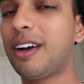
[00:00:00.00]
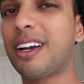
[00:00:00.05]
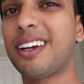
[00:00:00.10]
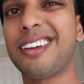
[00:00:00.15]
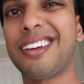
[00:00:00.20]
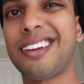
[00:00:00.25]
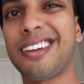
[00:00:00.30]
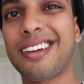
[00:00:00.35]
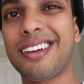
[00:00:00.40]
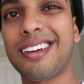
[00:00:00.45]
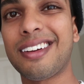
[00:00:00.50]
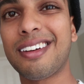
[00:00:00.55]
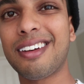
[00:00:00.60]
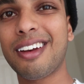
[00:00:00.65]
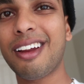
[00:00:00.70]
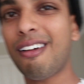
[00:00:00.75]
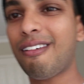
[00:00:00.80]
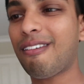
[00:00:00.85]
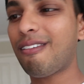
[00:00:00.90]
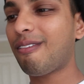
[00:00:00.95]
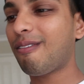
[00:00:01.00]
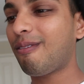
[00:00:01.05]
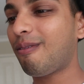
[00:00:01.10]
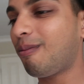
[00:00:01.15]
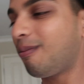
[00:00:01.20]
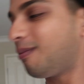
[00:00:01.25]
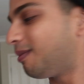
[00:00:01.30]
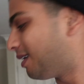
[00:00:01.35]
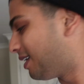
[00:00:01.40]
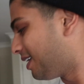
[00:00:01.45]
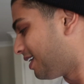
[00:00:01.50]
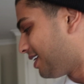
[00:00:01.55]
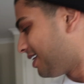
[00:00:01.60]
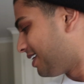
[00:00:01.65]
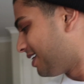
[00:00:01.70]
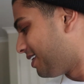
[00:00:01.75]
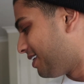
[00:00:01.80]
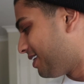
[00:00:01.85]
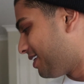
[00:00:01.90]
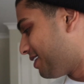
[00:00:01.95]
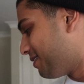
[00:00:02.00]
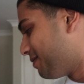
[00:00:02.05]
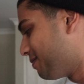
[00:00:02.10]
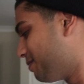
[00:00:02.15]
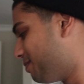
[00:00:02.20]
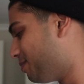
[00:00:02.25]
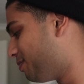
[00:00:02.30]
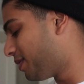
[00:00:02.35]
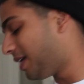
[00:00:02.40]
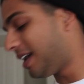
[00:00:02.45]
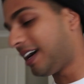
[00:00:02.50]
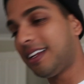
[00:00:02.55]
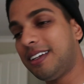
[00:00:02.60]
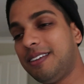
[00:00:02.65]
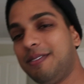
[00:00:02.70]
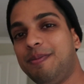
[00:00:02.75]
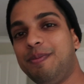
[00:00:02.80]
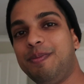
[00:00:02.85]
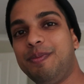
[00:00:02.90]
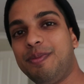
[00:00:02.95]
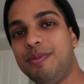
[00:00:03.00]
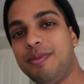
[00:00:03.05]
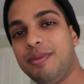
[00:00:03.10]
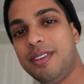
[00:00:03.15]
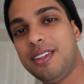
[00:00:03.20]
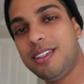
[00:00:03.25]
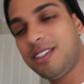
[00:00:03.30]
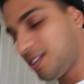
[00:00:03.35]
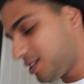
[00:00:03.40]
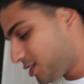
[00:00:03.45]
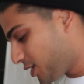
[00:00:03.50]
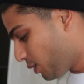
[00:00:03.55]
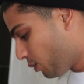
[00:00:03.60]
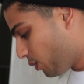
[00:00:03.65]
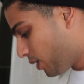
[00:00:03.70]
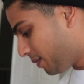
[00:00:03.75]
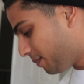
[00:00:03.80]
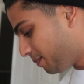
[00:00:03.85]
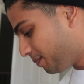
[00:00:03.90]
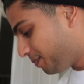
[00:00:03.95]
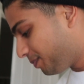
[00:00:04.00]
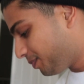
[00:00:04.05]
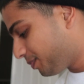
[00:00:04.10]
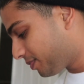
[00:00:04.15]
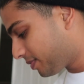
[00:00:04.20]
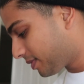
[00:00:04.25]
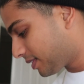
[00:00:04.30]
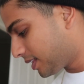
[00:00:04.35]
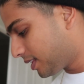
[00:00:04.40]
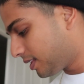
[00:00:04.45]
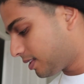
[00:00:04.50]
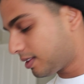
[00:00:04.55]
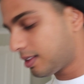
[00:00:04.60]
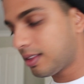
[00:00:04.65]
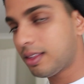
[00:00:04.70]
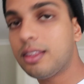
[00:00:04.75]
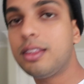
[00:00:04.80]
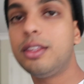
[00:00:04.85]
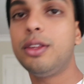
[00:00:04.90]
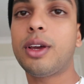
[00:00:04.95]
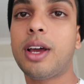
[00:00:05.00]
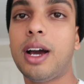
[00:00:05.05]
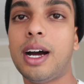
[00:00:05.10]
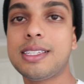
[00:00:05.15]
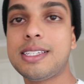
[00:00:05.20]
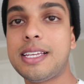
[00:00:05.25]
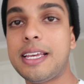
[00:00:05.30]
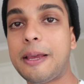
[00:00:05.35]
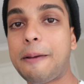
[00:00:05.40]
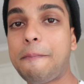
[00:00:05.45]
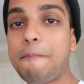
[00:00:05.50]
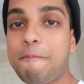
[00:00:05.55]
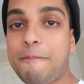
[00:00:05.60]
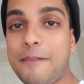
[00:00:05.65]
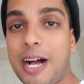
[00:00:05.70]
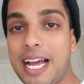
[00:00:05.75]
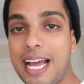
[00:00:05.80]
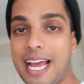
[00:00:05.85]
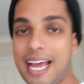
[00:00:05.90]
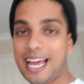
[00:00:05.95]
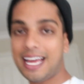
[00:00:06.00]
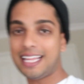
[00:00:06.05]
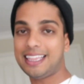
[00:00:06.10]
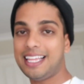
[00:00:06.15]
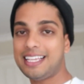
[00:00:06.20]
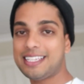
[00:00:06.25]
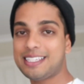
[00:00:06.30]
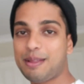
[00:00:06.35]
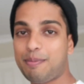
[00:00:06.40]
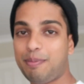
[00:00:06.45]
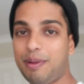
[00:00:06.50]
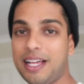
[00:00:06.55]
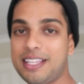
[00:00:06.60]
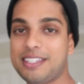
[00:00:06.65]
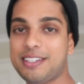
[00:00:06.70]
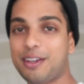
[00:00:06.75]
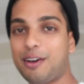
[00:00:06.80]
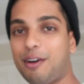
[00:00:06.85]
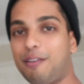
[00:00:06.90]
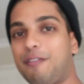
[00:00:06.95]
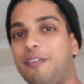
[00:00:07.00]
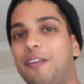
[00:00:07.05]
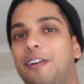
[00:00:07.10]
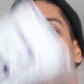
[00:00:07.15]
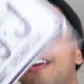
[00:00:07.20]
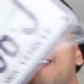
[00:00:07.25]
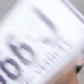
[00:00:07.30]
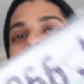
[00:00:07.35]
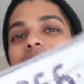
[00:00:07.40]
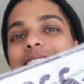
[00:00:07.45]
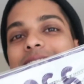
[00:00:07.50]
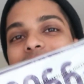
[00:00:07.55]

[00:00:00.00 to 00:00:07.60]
Fucking. But this is a new whip, new cutting, and these are the plates I got for it.